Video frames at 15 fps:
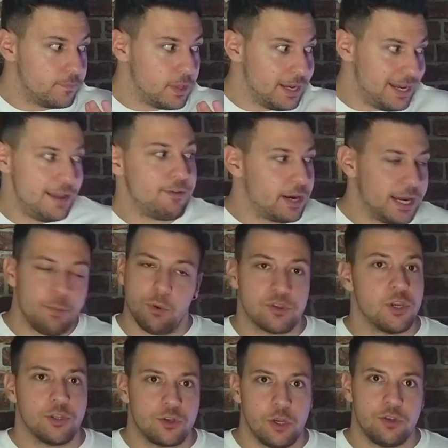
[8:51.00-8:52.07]
lyrically
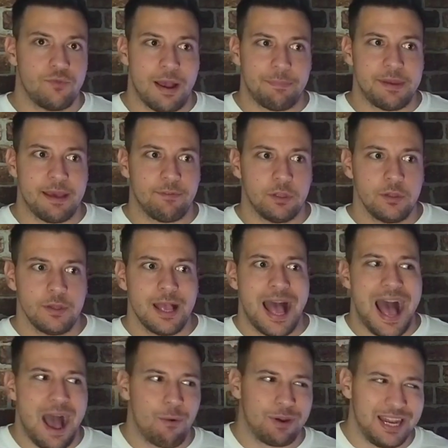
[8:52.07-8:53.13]
wasn't as good as Rap Devil.
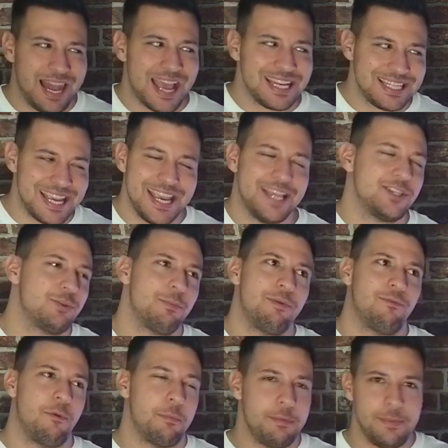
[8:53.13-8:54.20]
I would like to hear something
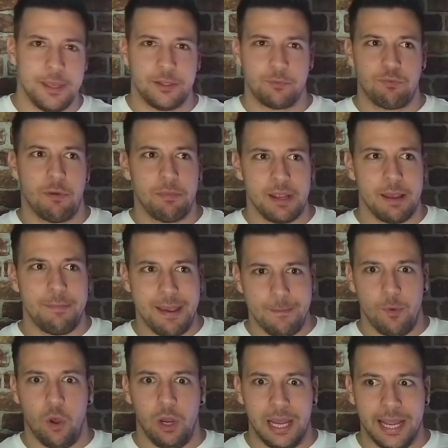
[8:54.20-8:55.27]
from him that's probably a bit
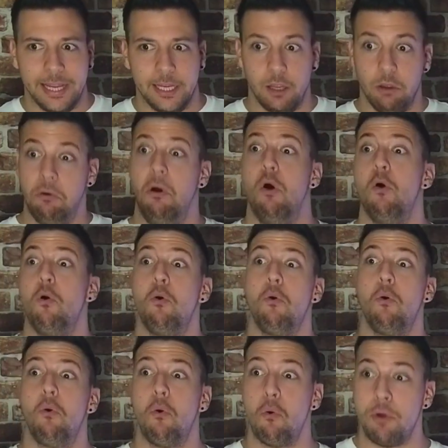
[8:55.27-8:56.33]
more like, oh,